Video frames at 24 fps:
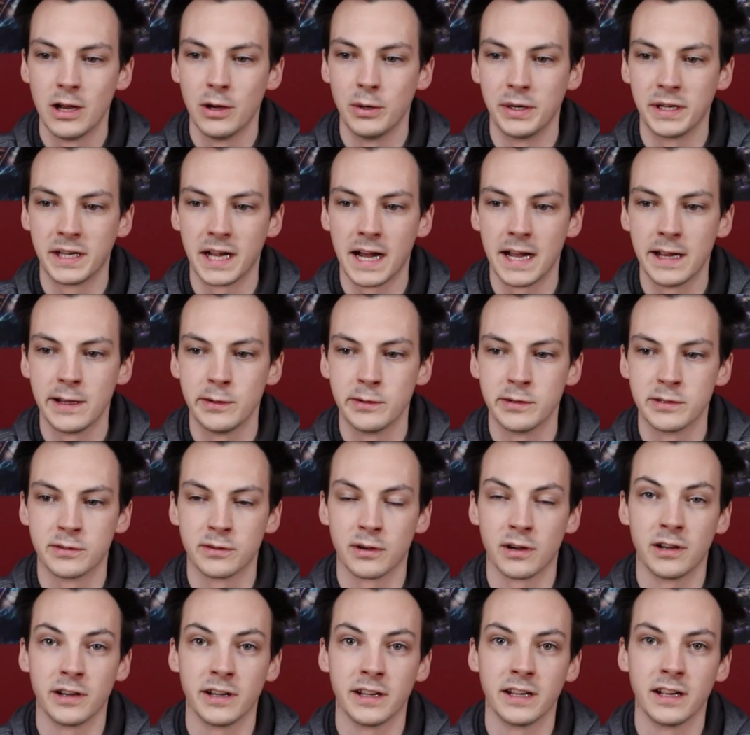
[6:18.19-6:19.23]
We had a guy who was
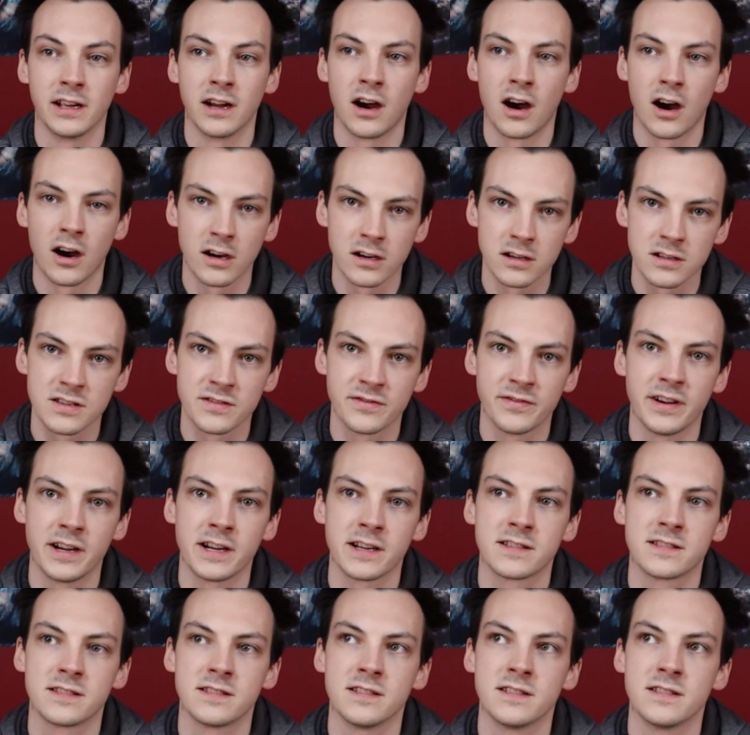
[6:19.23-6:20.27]
running
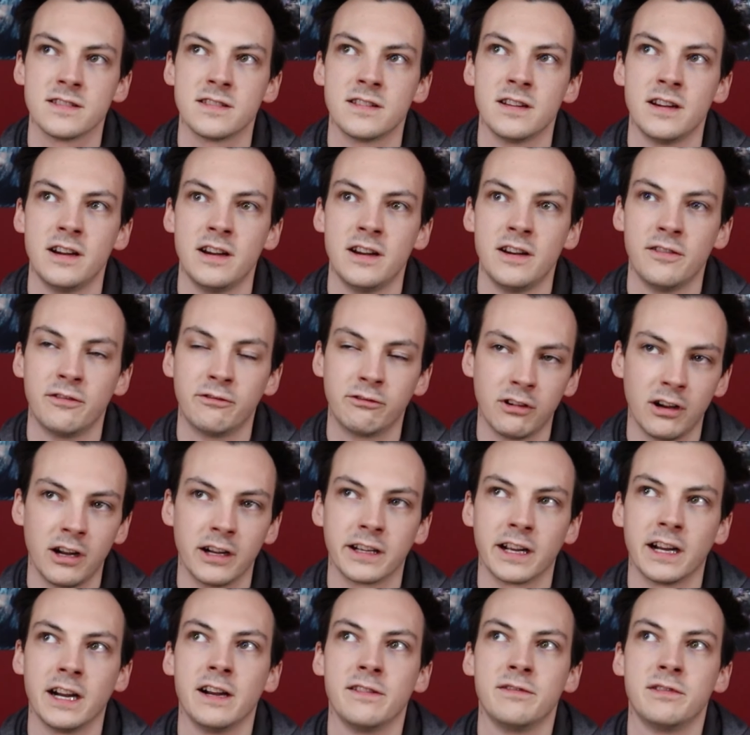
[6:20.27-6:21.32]
Harusfexes,
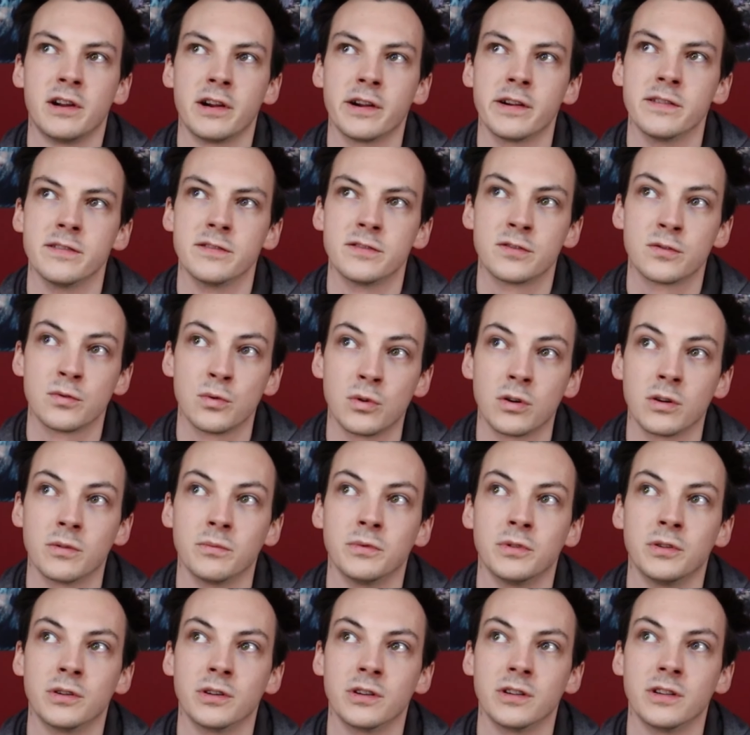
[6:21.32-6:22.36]
Flying Hive Tyrant,
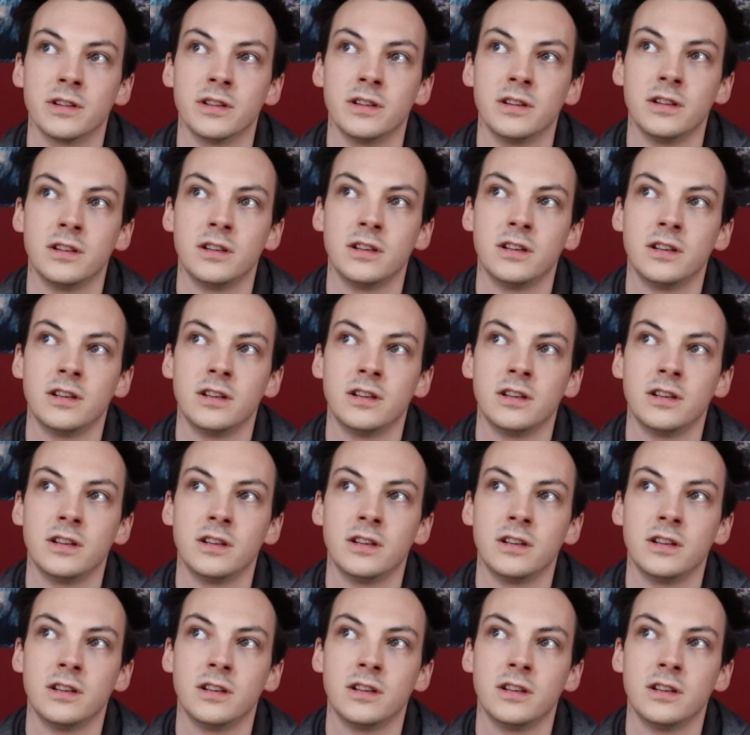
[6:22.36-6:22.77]
Swarmlord,